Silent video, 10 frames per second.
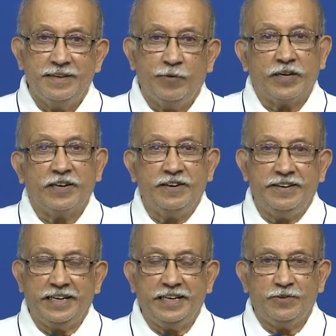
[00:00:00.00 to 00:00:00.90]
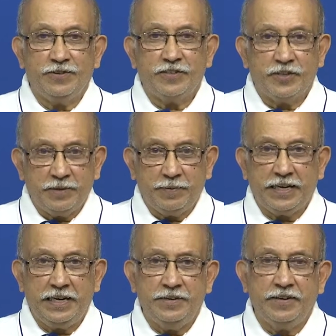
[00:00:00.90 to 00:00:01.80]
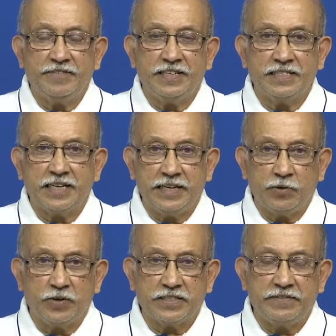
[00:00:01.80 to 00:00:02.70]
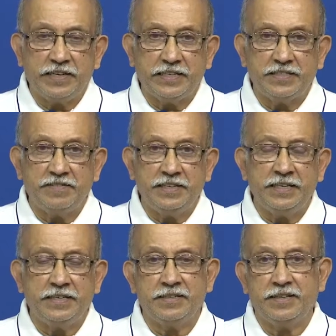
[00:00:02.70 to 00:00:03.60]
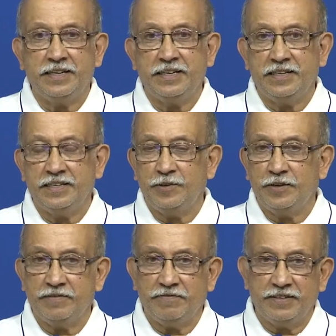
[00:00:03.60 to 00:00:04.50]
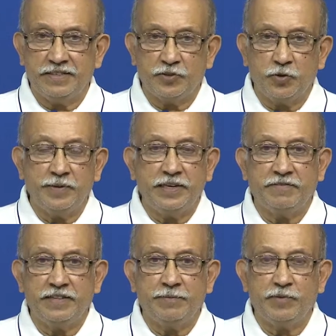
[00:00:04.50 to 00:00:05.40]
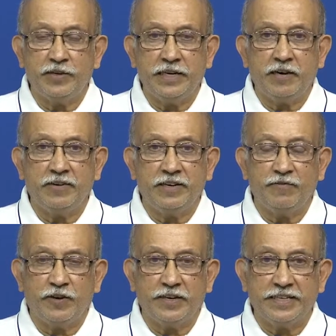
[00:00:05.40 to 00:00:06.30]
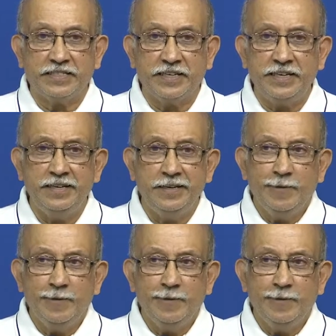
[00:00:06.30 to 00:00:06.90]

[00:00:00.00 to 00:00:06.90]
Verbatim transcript: what all you can do. So, typically you have things like Core77 uh, then uh, you have uh, so many of them including frog design